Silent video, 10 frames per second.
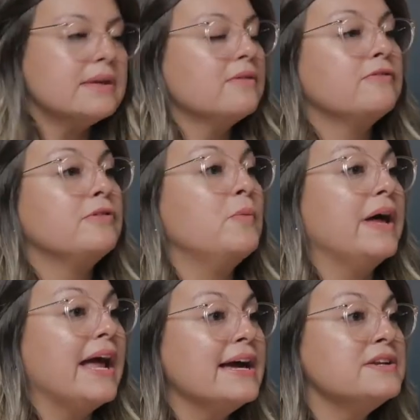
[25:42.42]
from
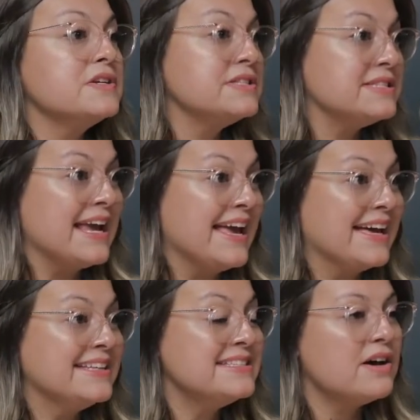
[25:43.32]
what I
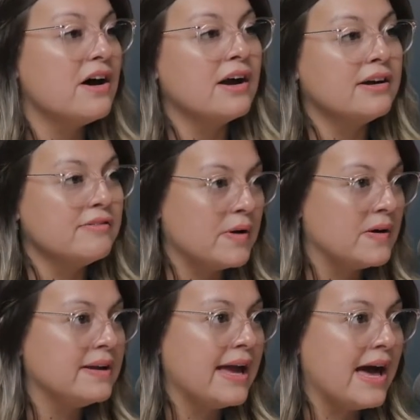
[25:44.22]
understand, Arc of
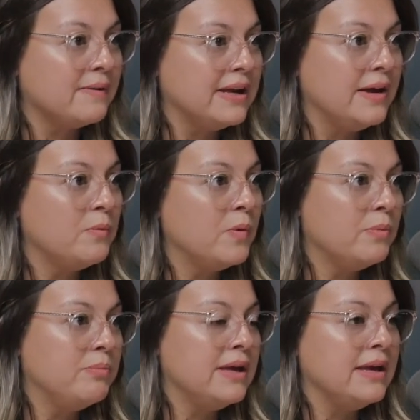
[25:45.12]
Martin County will
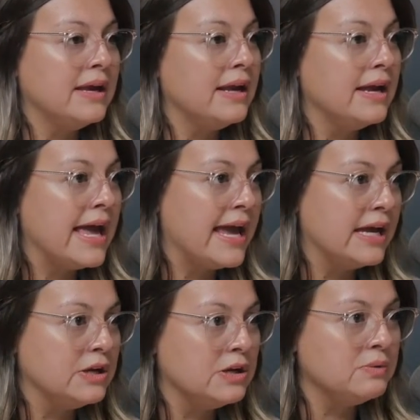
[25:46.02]
be getting
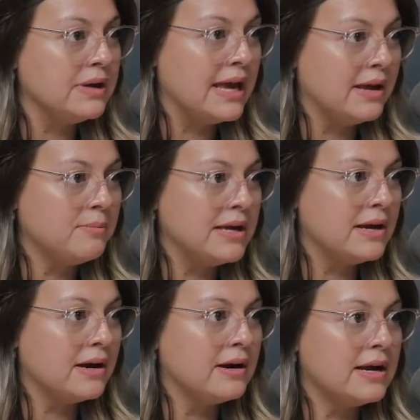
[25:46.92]
a new name
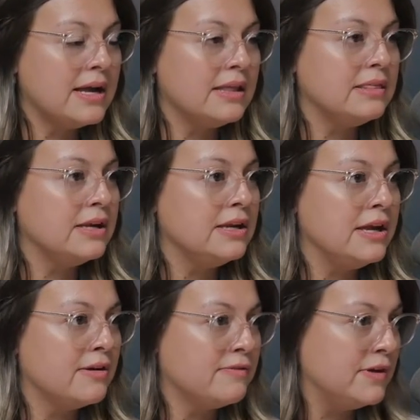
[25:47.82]
here in the
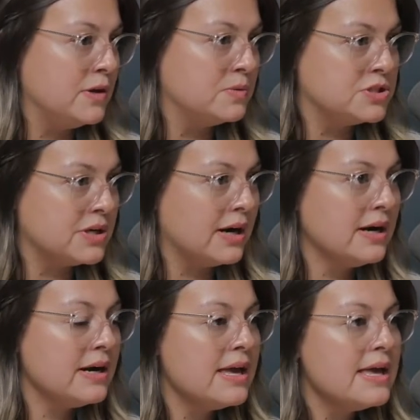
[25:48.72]
near
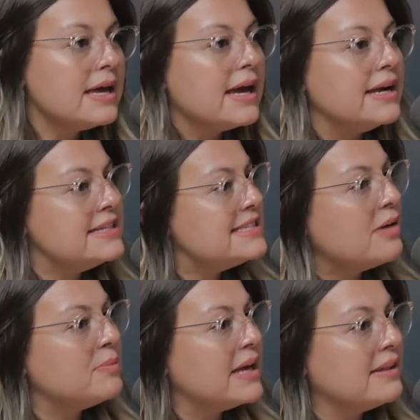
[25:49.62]
future. Can you
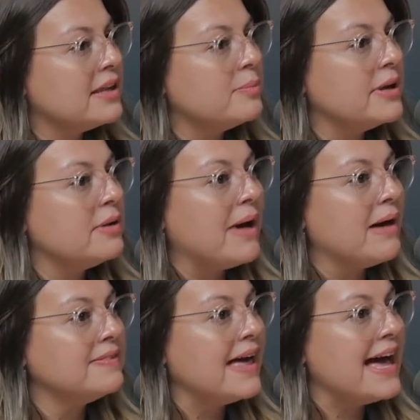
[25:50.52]
tell me a little bit
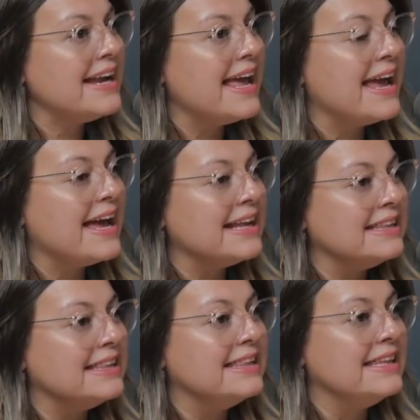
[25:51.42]
about that and
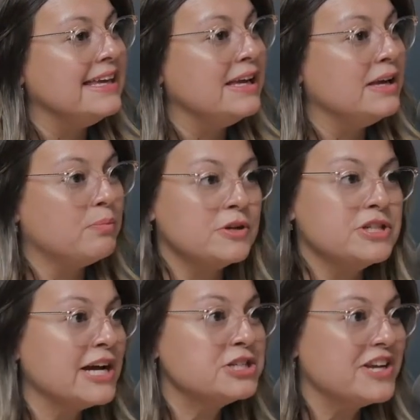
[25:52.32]
the
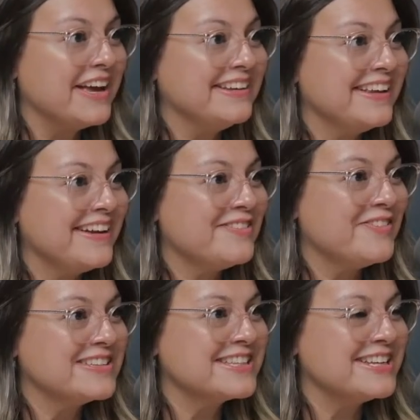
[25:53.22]
projection of
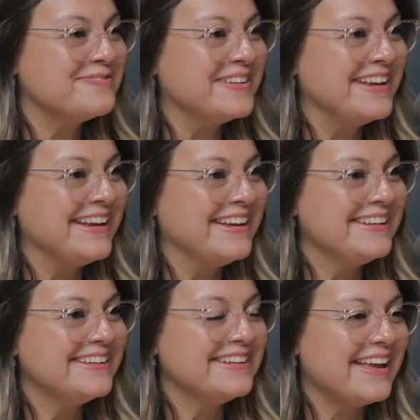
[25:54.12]
what's going to be
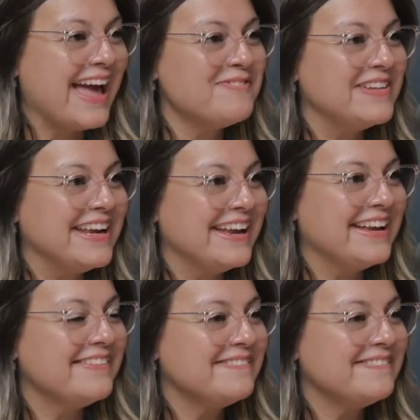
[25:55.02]
happening?